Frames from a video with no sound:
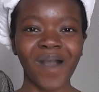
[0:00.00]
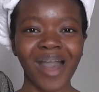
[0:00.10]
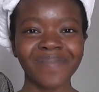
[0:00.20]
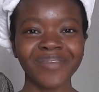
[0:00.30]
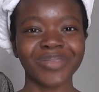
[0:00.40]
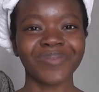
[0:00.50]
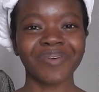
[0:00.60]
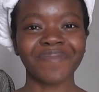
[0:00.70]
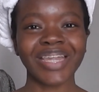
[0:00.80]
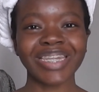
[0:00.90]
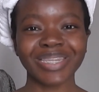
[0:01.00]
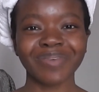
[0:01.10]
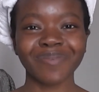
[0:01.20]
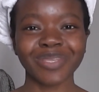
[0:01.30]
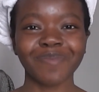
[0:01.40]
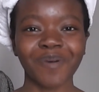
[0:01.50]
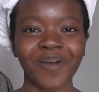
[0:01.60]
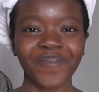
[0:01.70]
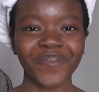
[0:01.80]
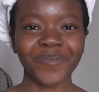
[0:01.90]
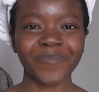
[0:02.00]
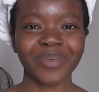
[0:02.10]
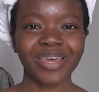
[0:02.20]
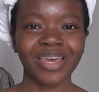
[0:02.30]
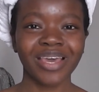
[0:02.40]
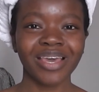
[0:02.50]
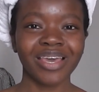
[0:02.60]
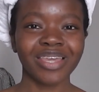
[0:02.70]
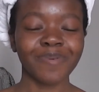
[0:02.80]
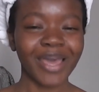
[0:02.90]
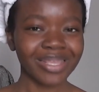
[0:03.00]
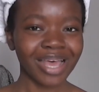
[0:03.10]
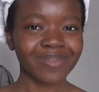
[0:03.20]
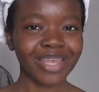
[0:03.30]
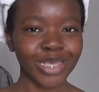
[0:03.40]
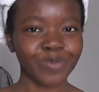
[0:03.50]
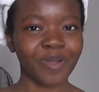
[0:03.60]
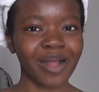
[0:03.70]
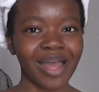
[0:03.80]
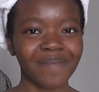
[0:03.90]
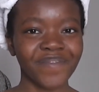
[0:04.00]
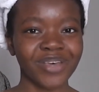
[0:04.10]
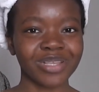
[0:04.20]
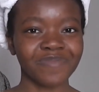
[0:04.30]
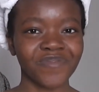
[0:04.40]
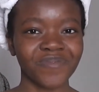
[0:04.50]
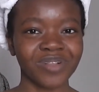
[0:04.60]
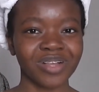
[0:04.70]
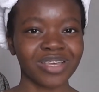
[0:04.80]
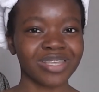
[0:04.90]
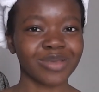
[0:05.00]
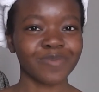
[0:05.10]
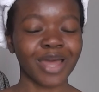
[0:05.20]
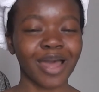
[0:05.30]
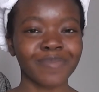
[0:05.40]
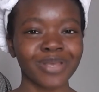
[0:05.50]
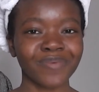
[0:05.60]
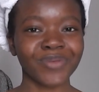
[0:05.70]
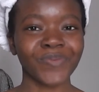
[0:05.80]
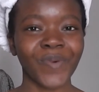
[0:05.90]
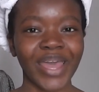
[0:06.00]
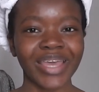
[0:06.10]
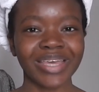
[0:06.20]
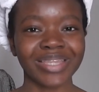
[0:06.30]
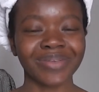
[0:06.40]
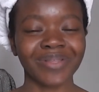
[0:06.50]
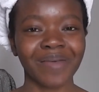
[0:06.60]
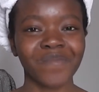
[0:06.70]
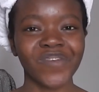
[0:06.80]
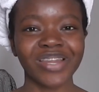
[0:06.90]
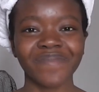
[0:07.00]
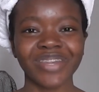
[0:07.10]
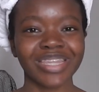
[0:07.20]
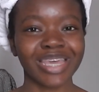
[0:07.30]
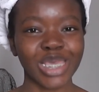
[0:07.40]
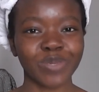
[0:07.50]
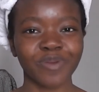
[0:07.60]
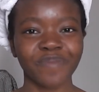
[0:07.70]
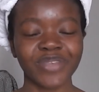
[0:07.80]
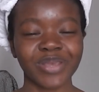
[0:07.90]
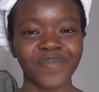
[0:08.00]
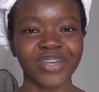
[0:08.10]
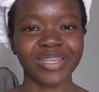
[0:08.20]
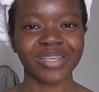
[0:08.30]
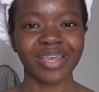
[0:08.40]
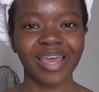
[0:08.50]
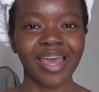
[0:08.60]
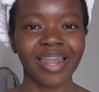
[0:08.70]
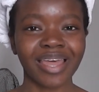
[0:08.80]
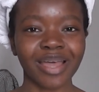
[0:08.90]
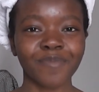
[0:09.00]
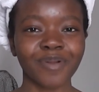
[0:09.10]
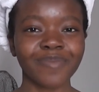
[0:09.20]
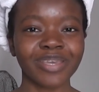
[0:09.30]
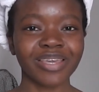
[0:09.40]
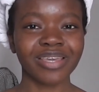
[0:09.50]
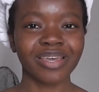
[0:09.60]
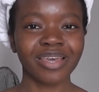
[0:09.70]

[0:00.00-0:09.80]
what I would do if I need to use the bathroom it depends how desperate I am first of all because sometimes I'll just wait until I'm really really desperate for some reason. Like I'm probably